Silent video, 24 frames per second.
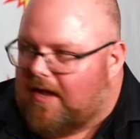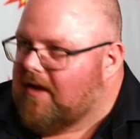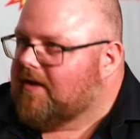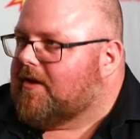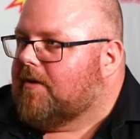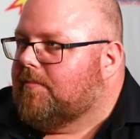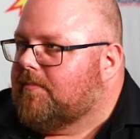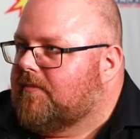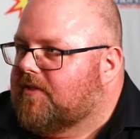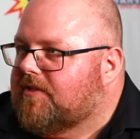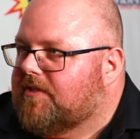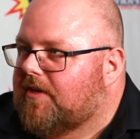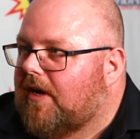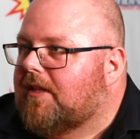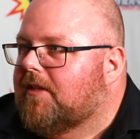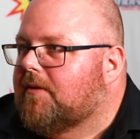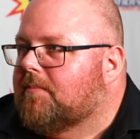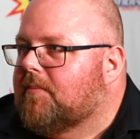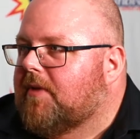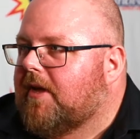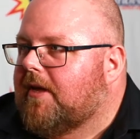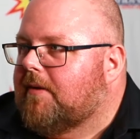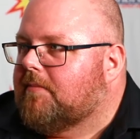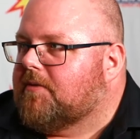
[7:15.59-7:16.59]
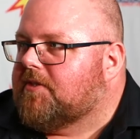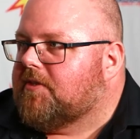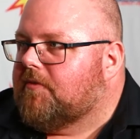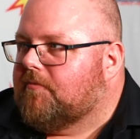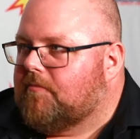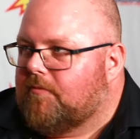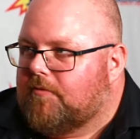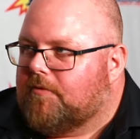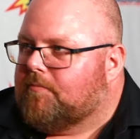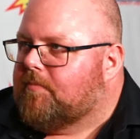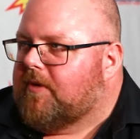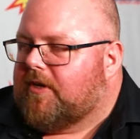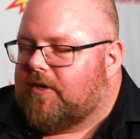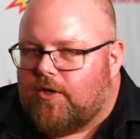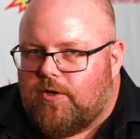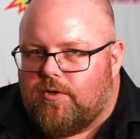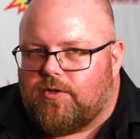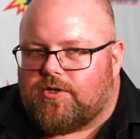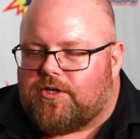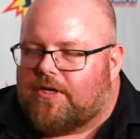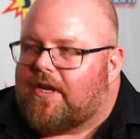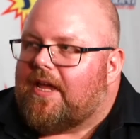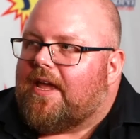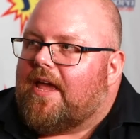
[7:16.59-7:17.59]
Arkham Asylum games you've, mm-hmm. you've been
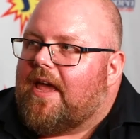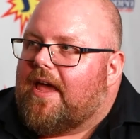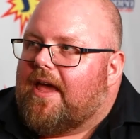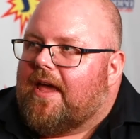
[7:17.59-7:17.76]
huge in.